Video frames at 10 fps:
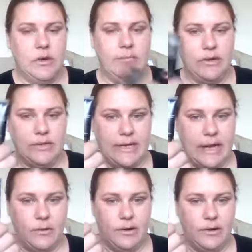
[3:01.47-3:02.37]
I'm using
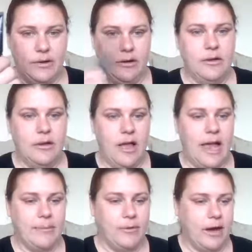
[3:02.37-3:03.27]
our
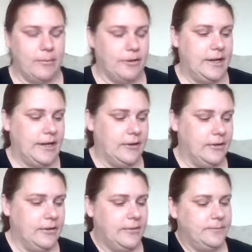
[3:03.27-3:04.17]
eye primer
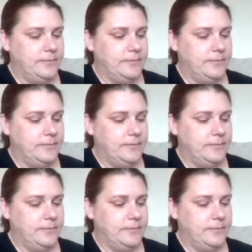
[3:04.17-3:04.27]
here.